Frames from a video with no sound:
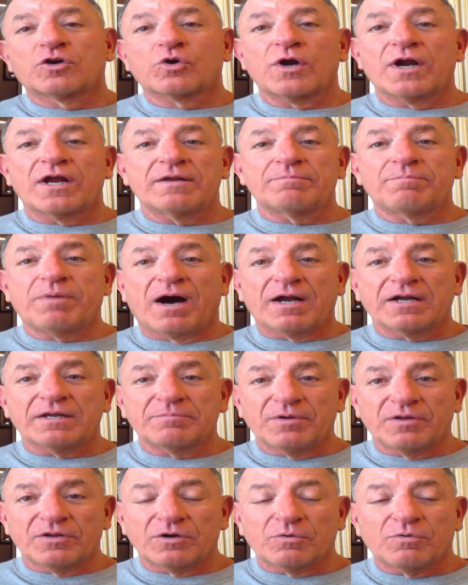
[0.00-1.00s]
great
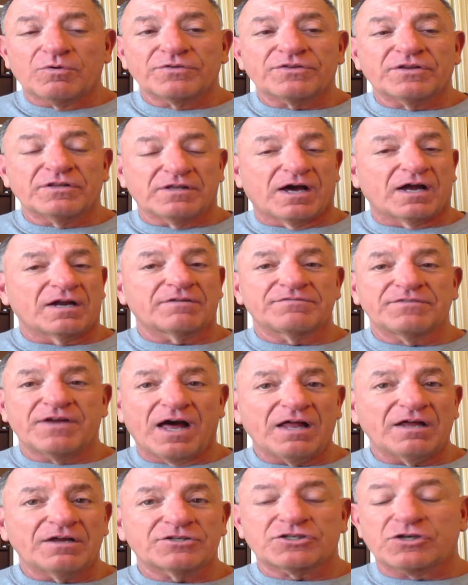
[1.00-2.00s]
bodybuilder with a lot of
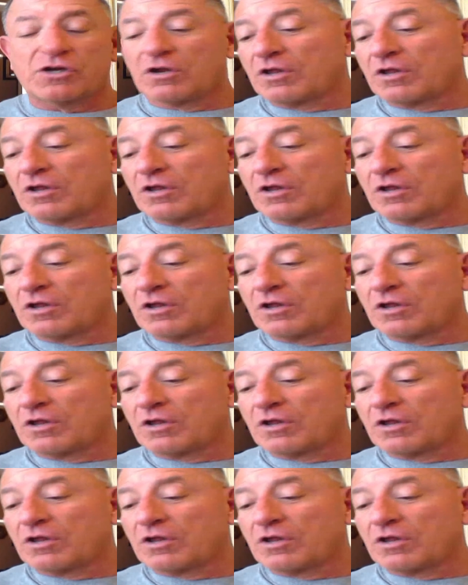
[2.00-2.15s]
knowledge.